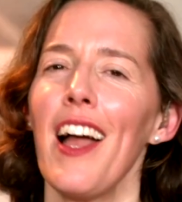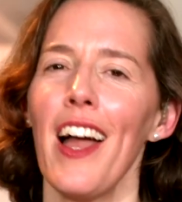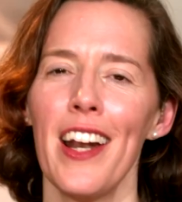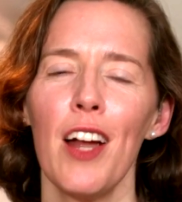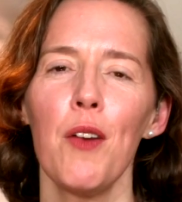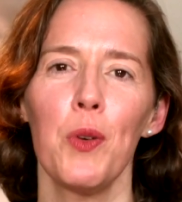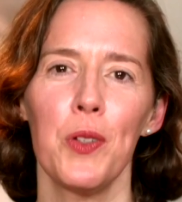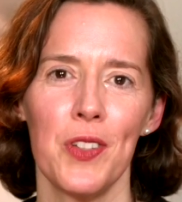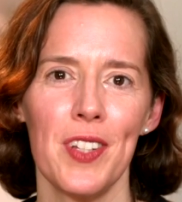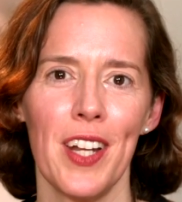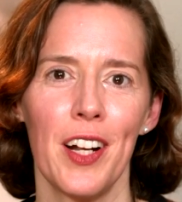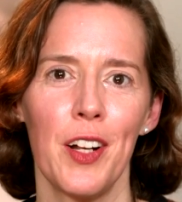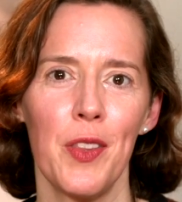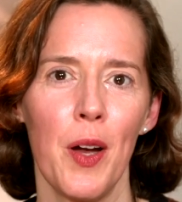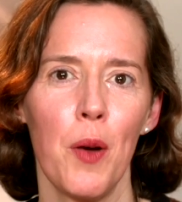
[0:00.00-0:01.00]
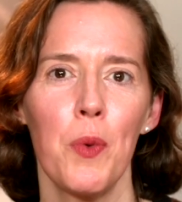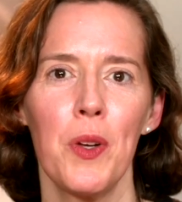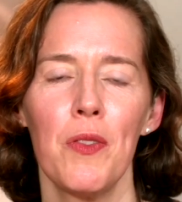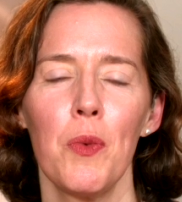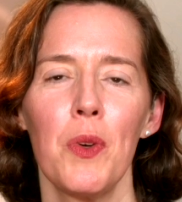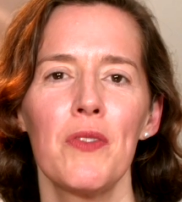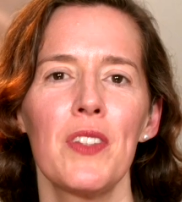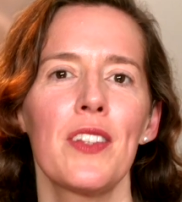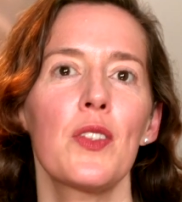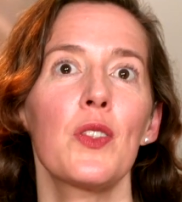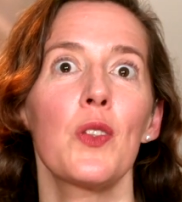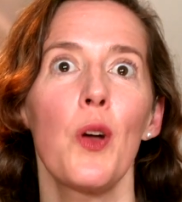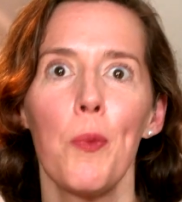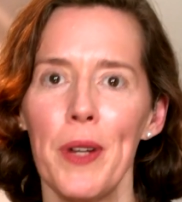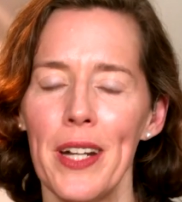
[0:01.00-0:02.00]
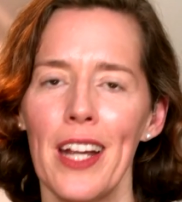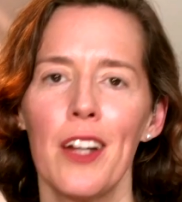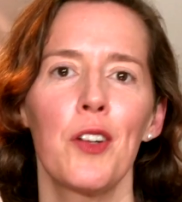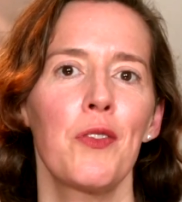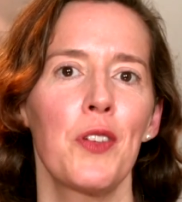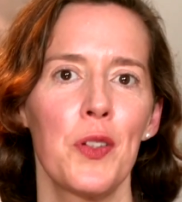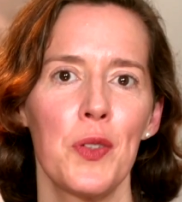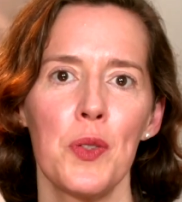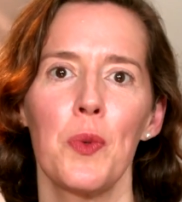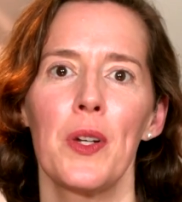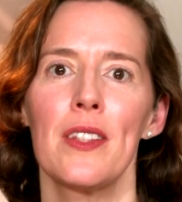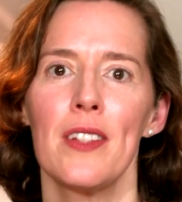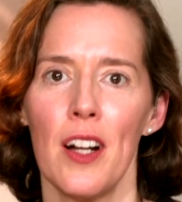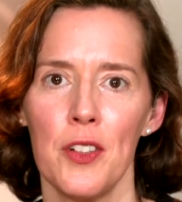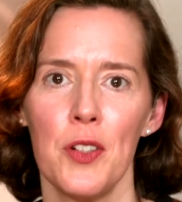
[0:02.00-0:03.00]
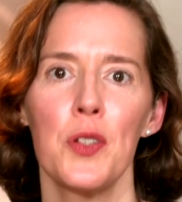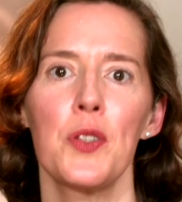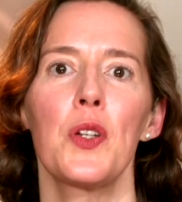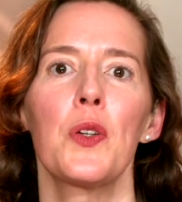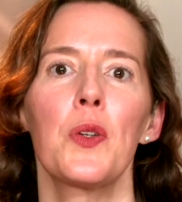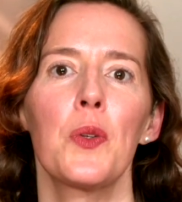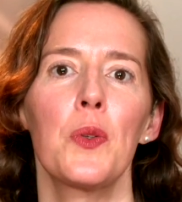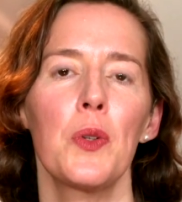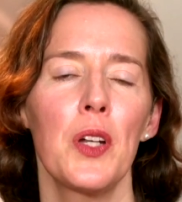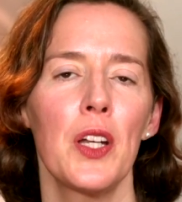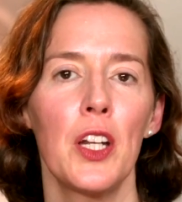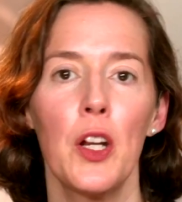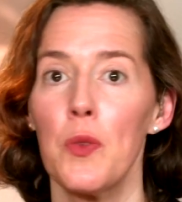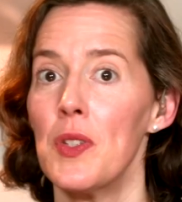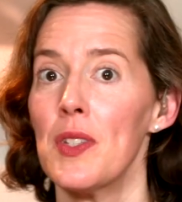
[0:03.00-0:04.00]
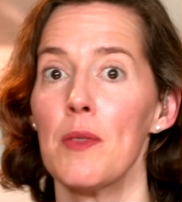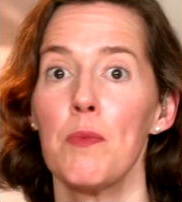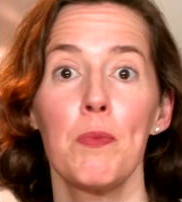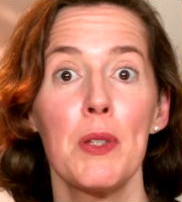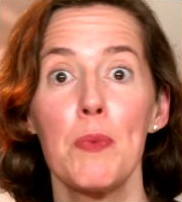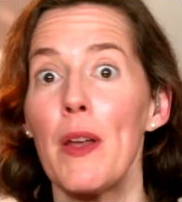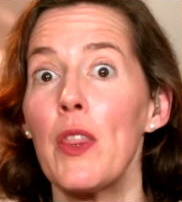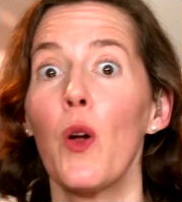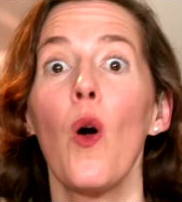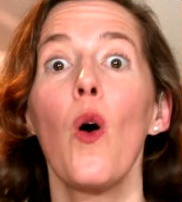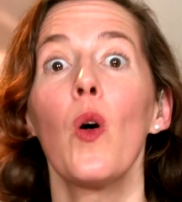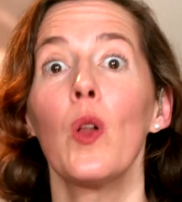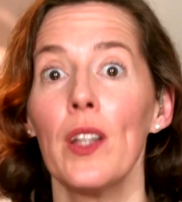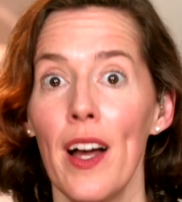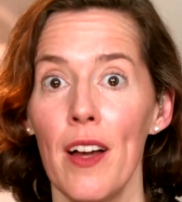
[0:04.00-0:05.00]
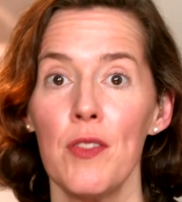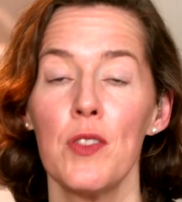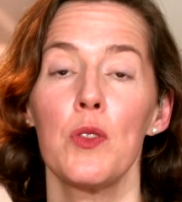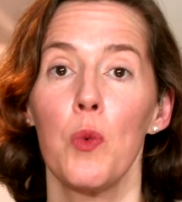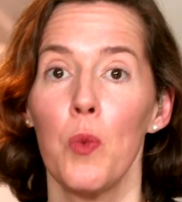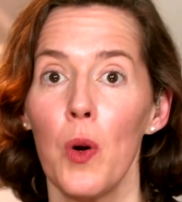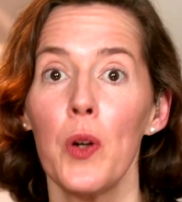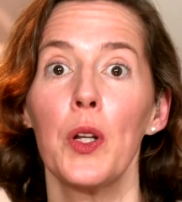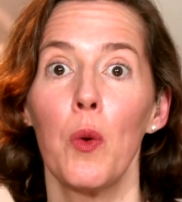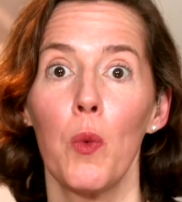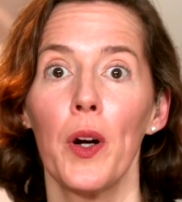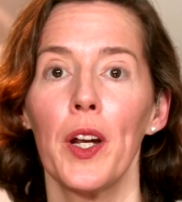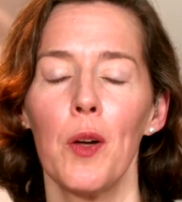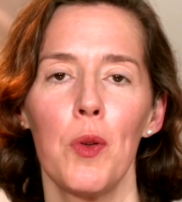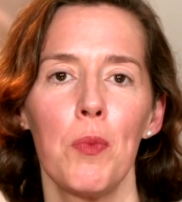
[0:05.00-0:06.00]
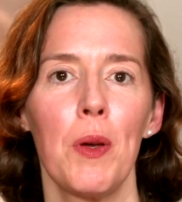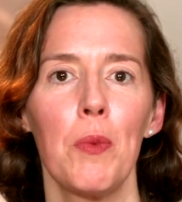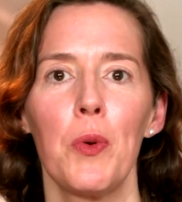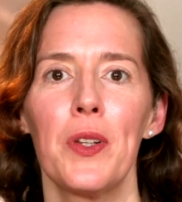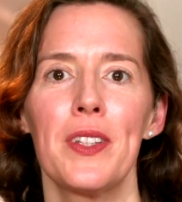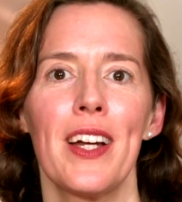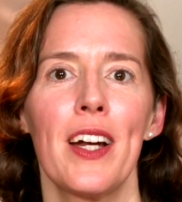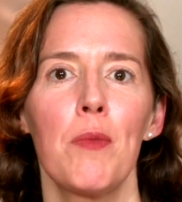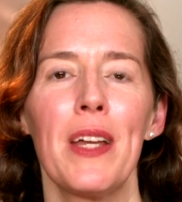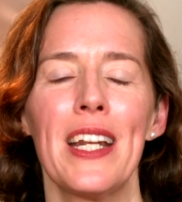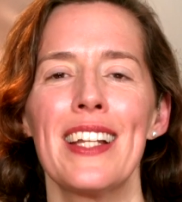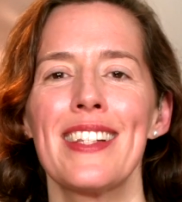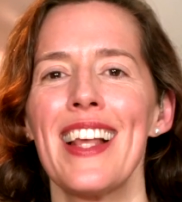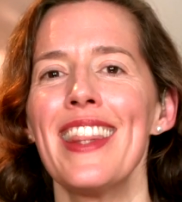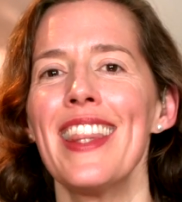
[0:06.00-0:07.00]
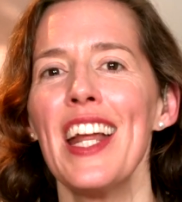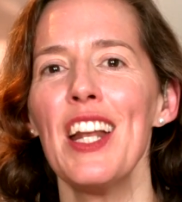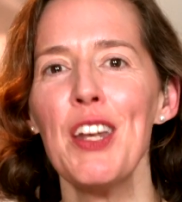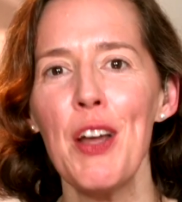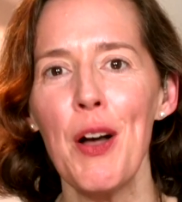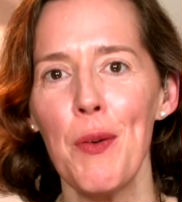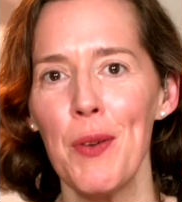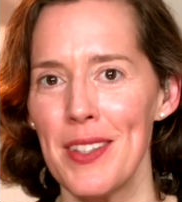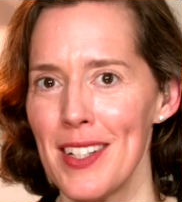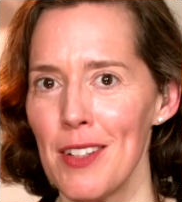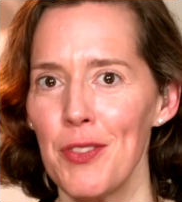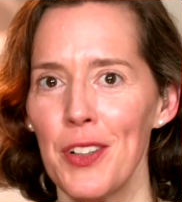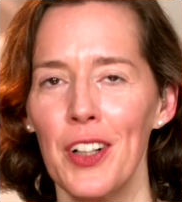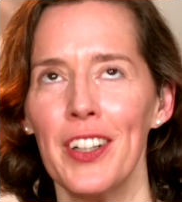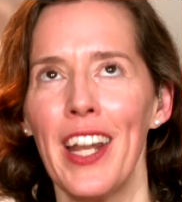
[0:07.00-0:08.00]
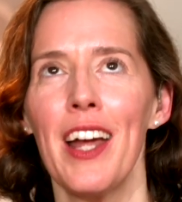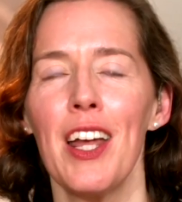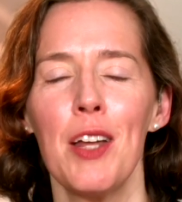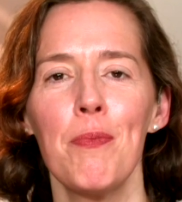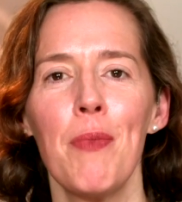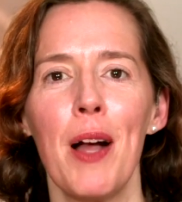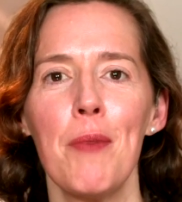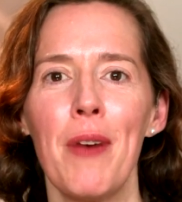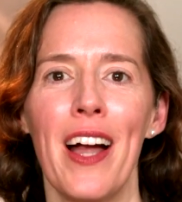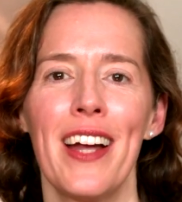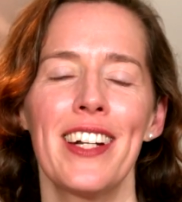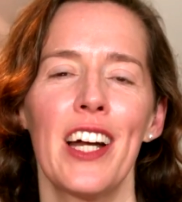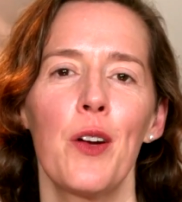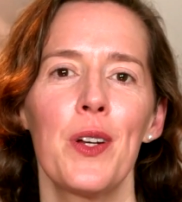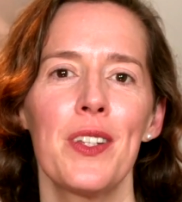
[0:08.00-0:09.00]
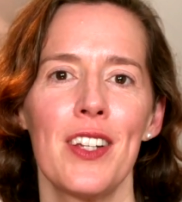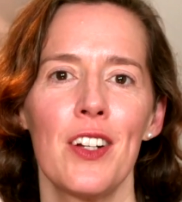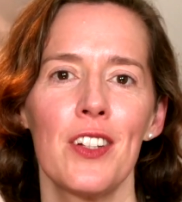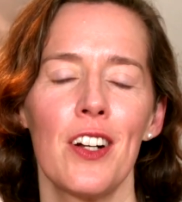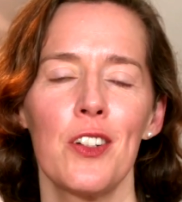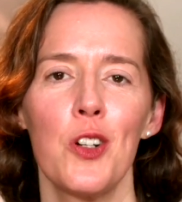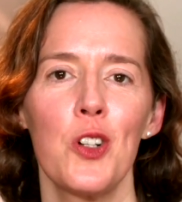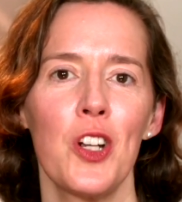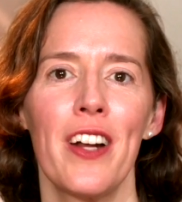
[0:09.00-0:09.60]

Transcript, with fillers: And I will just echo that. We, we've done so many interviews with doctors who, you know, spend their whole lives, you know, working with people with diabetes, and they know it's difficult. I, in my mind, I always hear Dr.